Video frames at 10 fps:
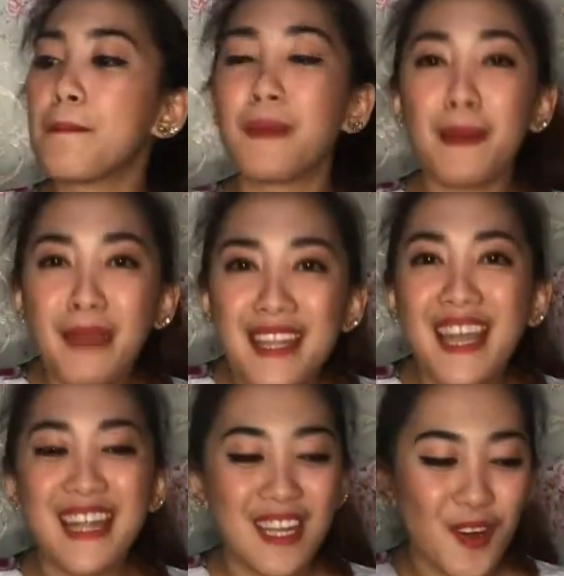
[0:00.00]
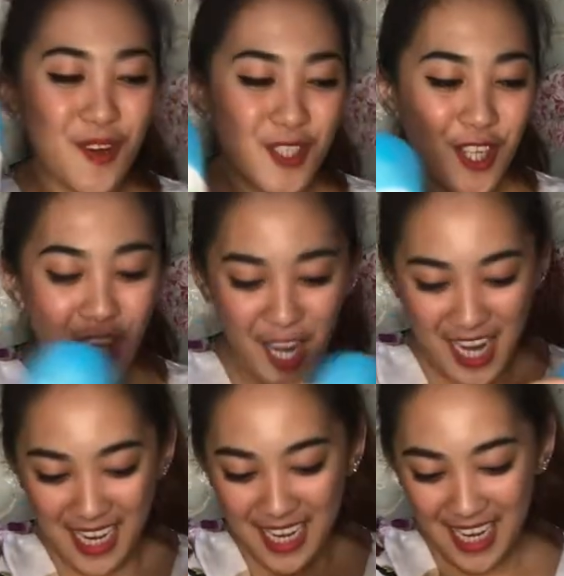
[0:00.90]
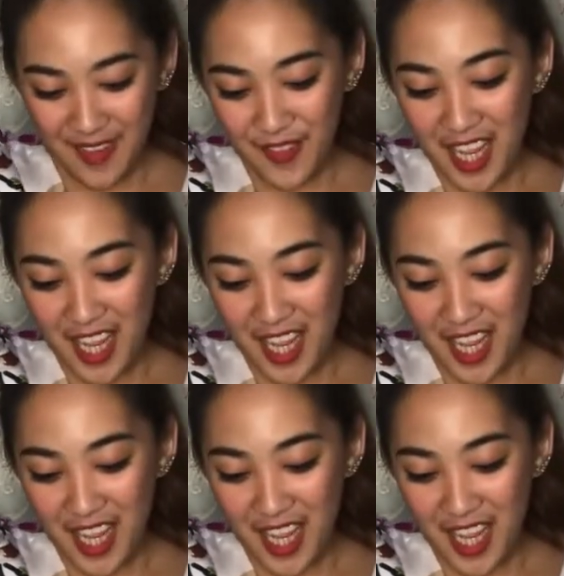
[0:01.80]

Baby Daily Lotion.